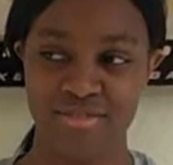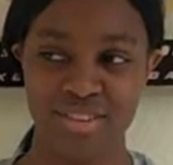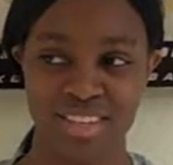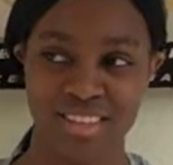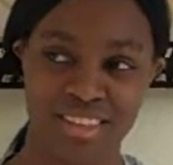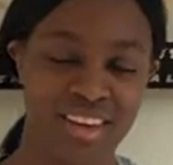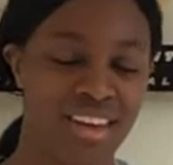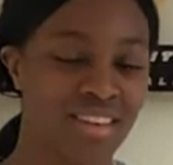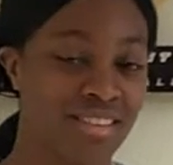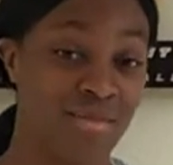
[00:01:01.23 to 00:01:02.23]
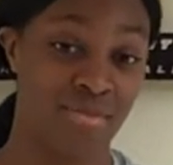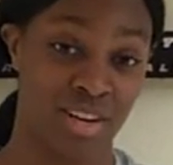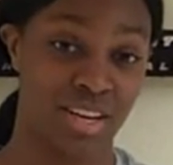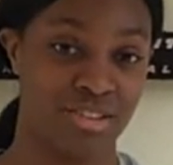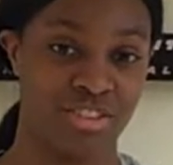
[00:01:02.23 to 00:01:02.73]
Everything
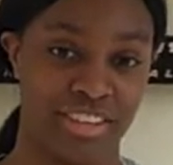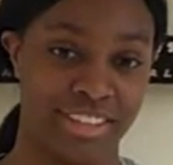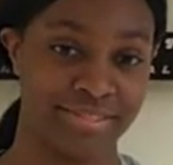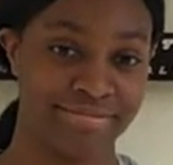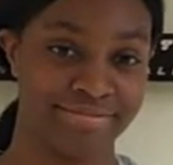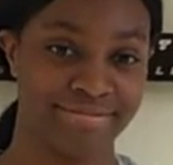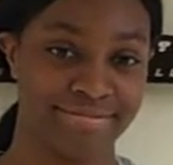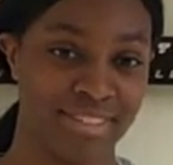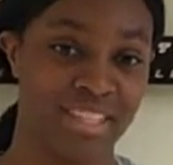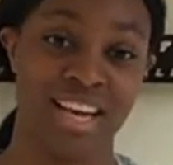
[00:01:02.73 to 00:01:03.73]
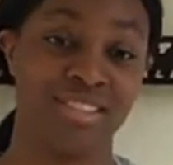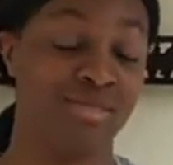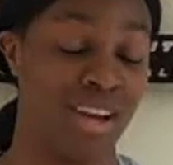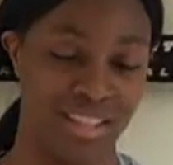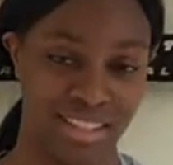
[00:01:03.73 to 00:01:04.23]
except for country, because
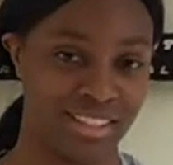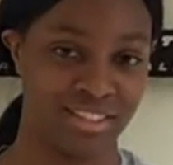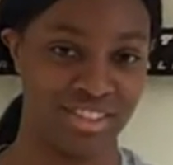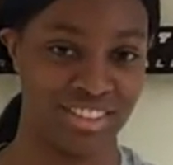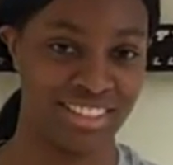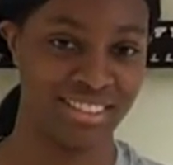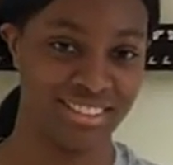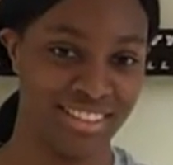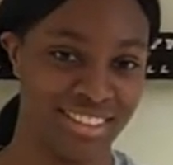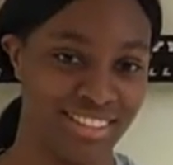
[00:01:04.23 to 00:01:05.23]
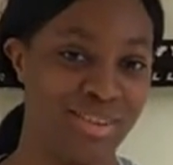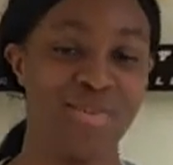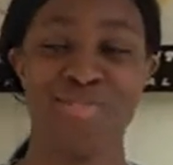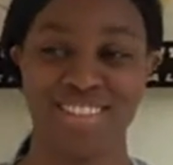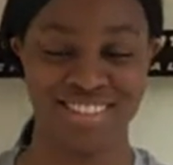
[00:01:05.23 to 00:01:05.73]
I do not like country.
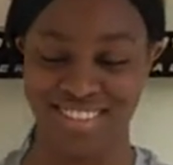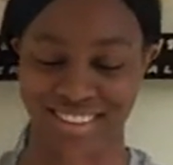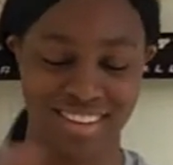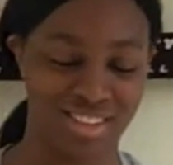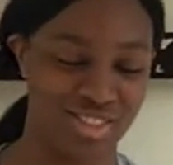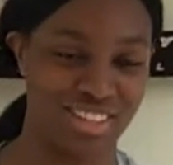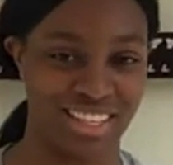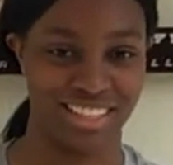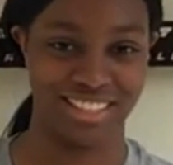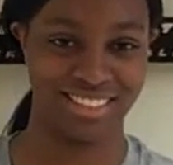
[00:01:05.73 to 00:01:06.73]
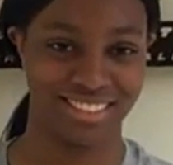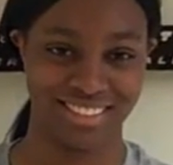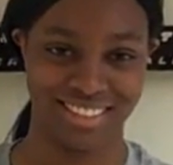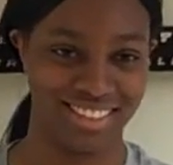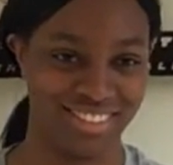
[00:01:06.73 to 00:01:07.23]
No offense to the country
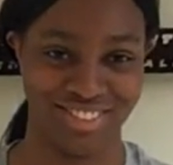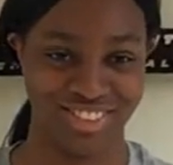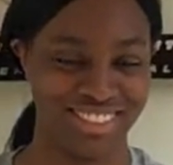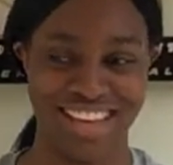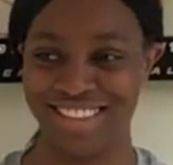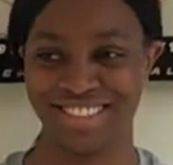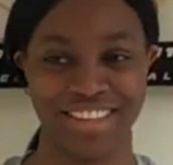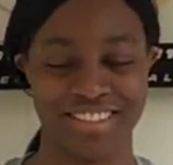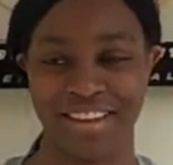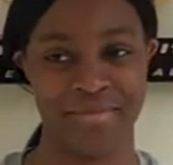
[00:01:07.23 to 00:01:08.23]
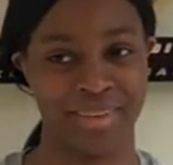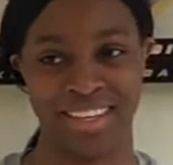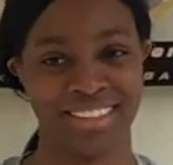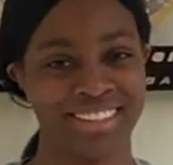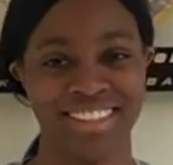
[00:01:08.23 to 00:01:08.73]
likers. Just that's not me.